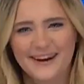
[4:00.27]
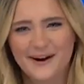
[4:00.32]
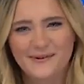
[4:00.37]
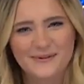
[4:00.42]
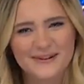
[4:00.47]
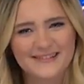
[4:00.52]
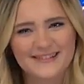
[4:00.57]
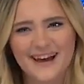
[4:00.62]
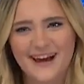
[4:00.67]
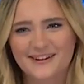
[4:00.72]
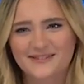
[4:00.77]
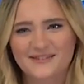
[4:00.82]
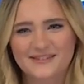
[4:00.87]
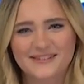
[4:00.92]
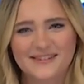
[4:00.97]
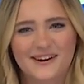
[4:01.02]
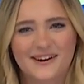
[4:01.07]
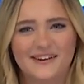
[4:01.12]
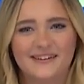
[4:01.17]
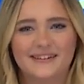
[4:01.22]
than I was
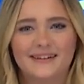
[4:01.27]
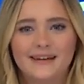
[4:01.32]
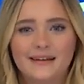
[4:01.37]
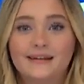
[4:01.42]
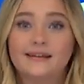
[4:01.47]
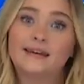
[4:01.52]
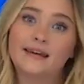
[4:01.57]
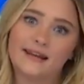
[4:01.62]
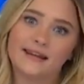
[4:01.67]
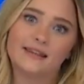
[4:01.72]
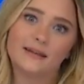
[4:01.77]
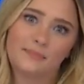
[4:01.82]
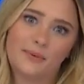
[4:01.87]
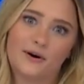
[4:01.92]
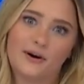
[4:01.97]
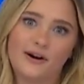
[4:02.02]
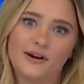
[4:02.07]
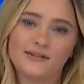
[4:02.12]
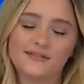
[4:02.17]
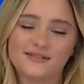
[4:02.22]
actually on getting the
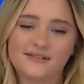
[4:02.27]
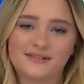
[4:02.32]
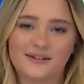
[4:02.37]
part.